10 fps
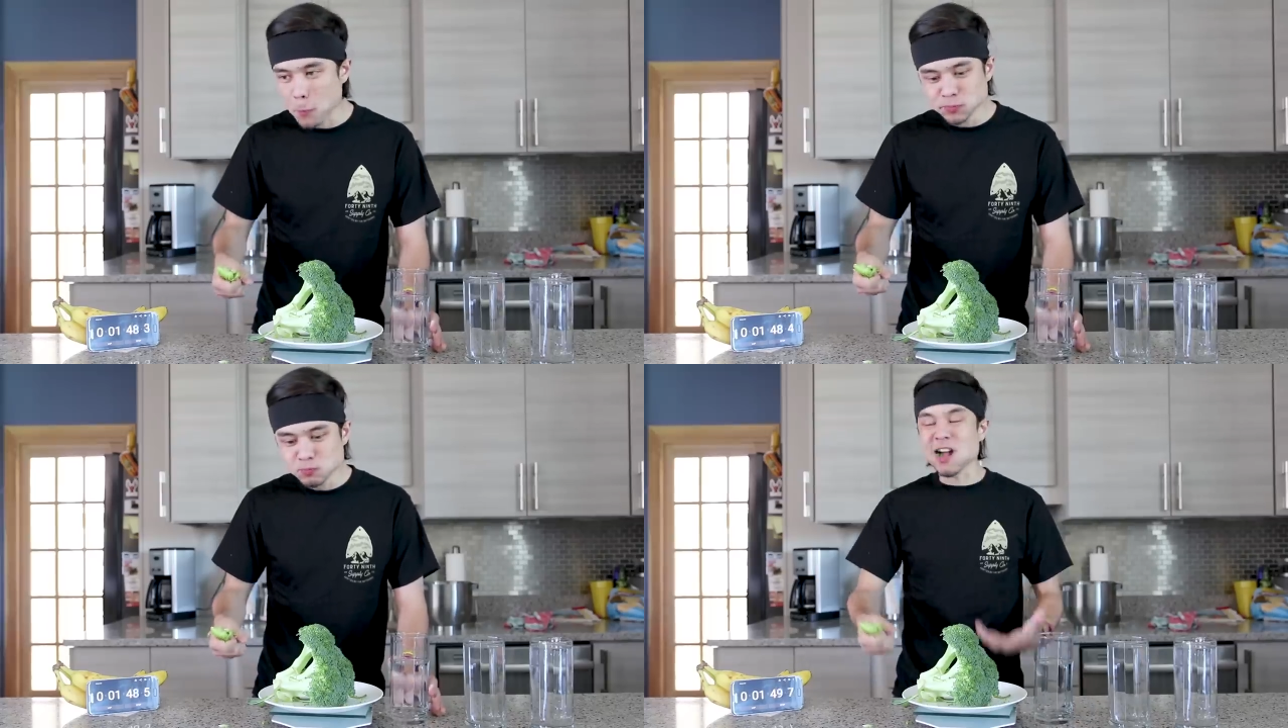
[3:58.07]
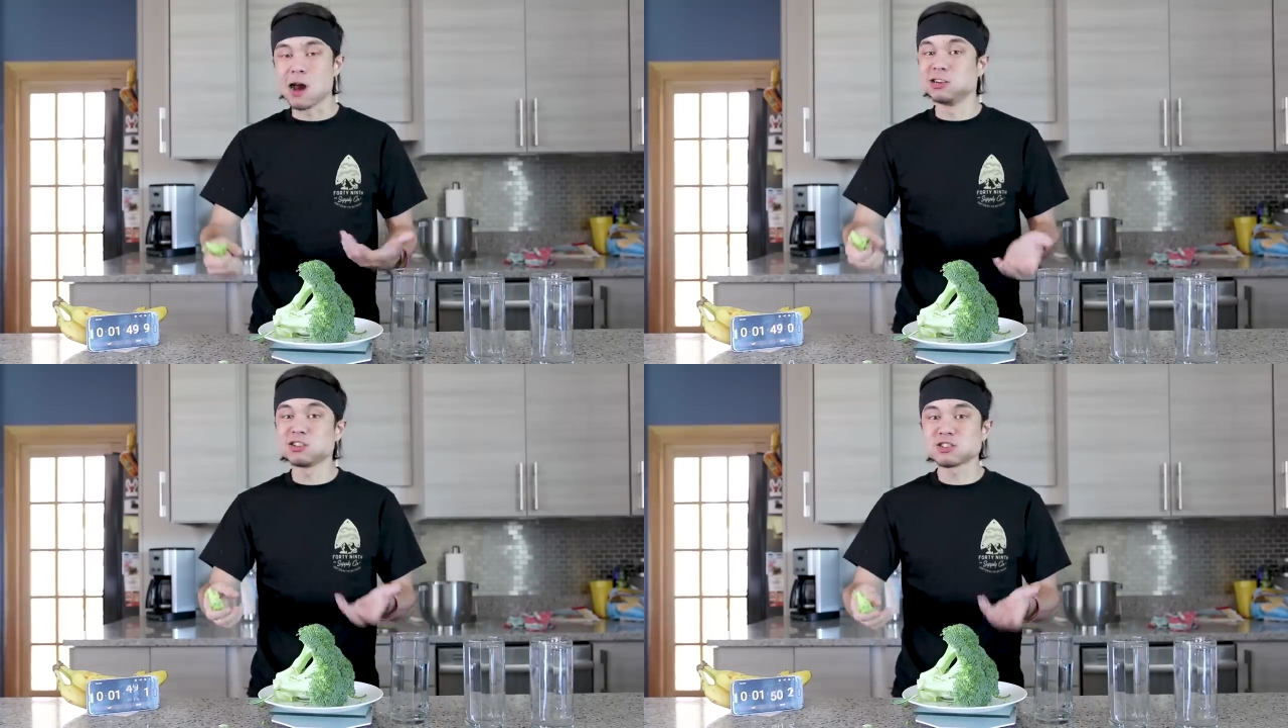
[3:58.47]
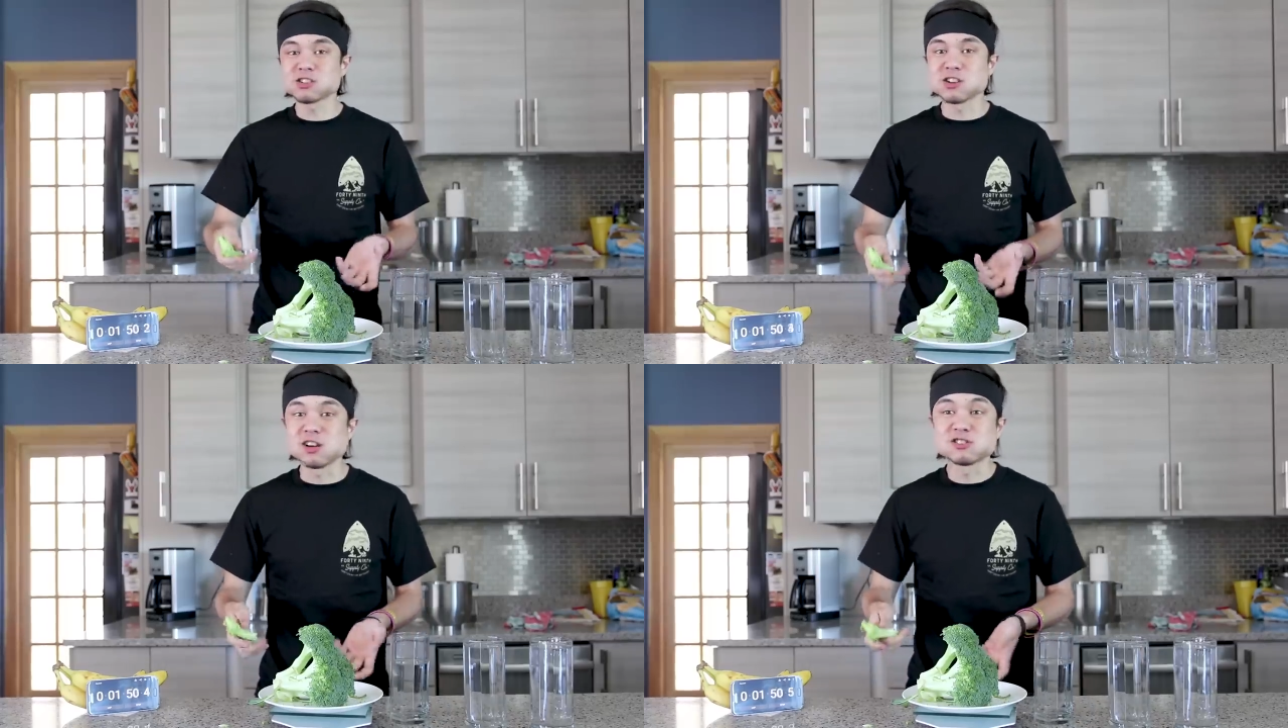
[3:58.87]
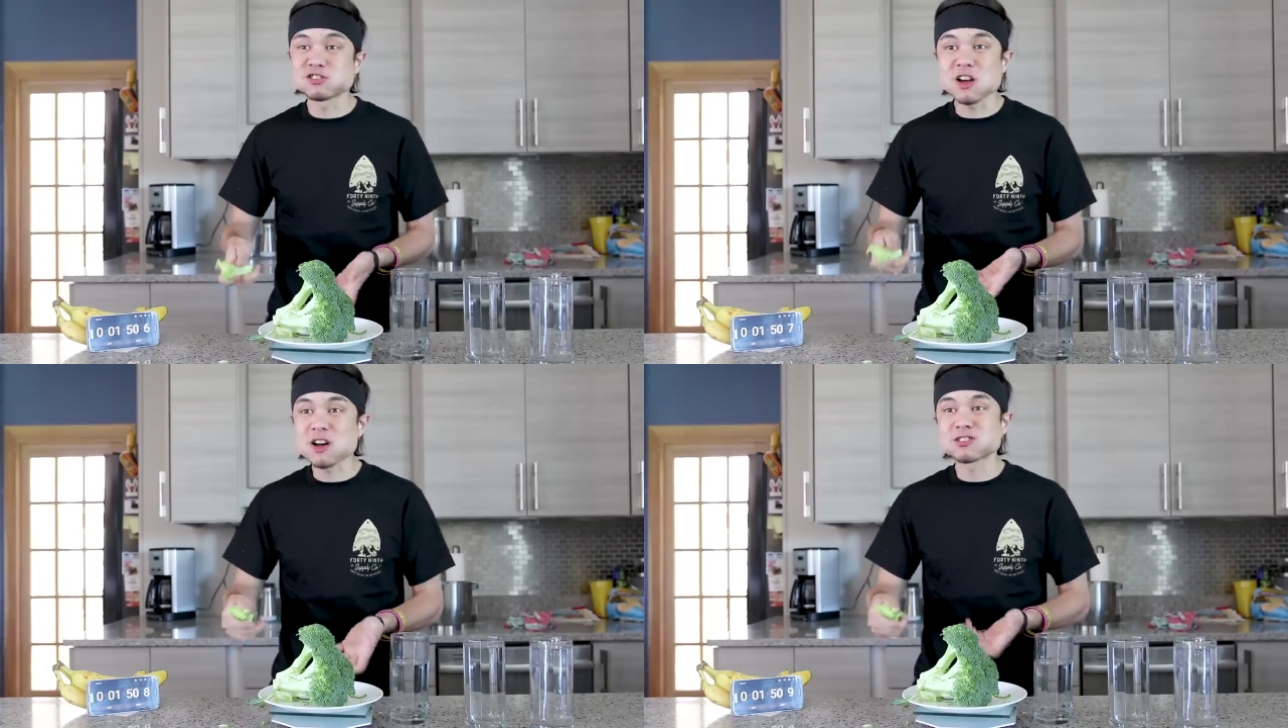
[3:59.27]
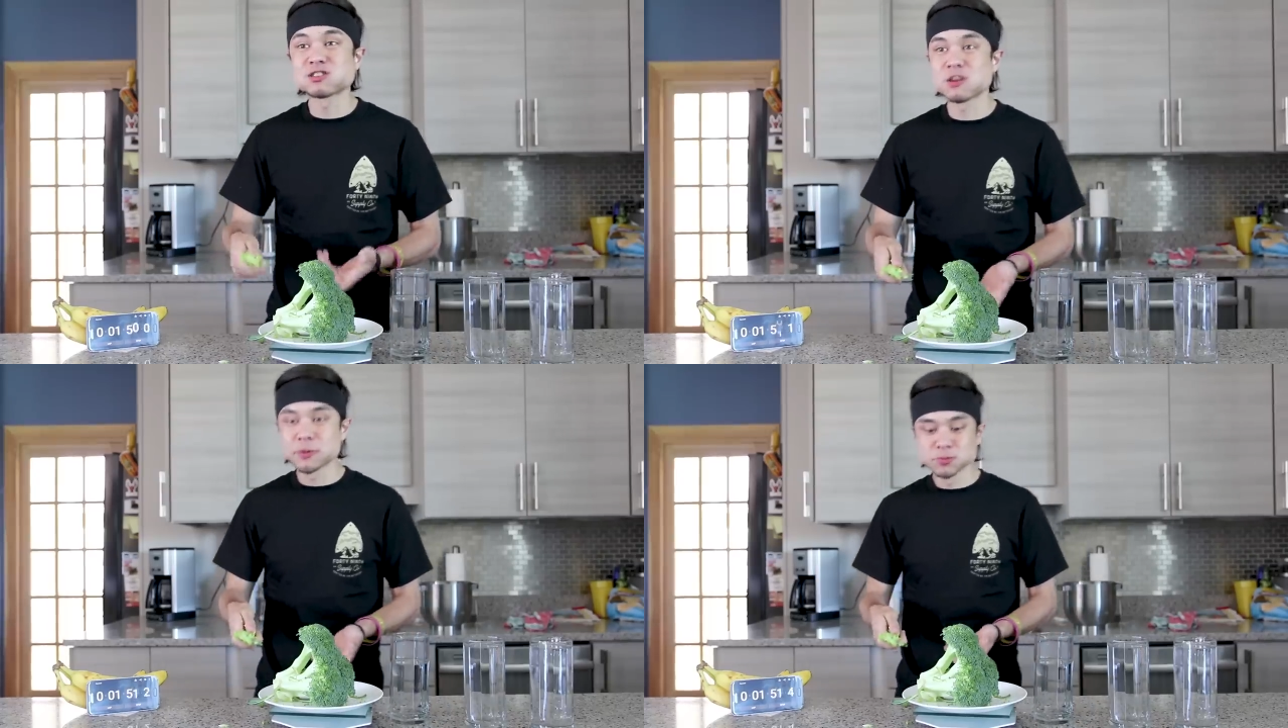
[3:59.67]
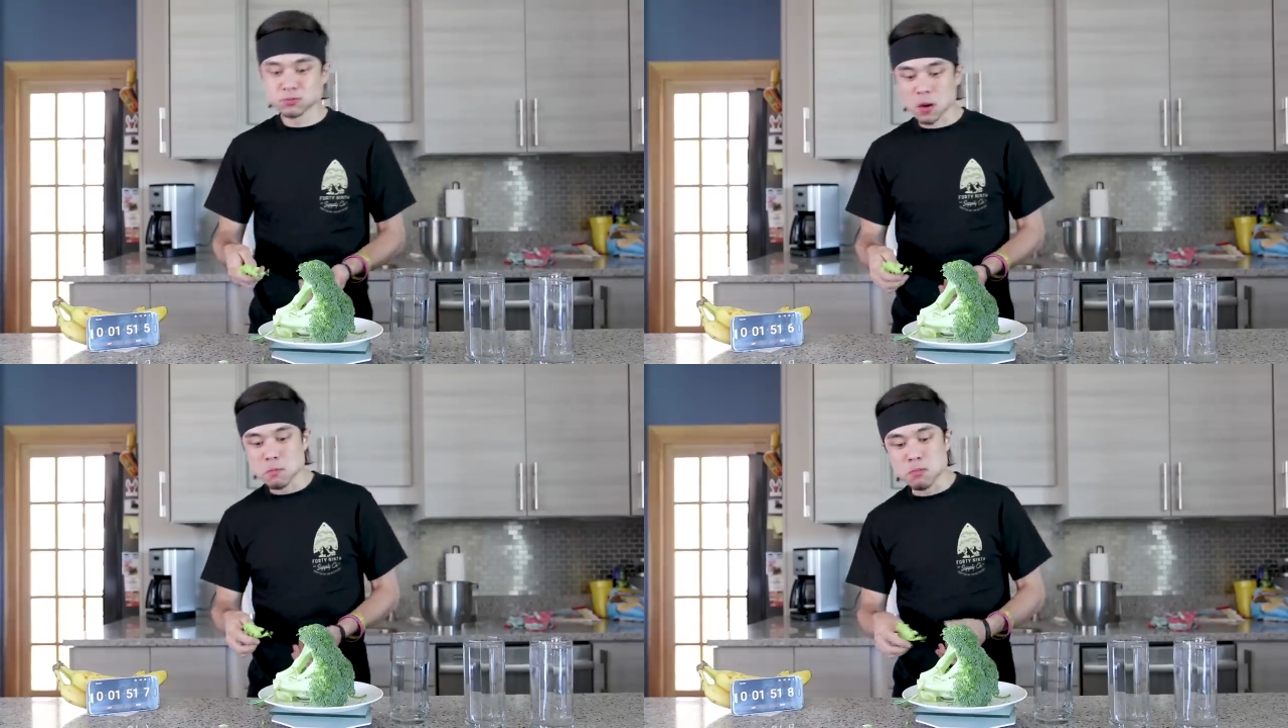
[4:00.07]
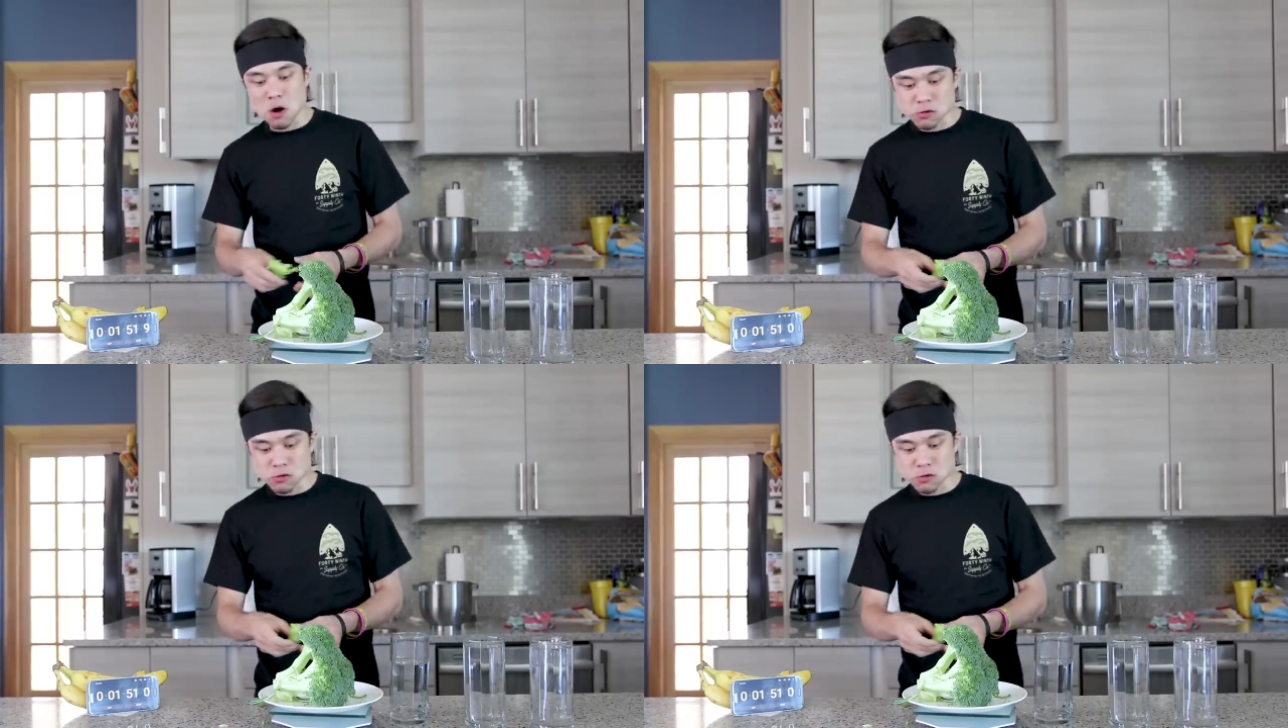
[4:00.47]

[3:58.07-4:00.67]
Anything, insects, uh, noticing,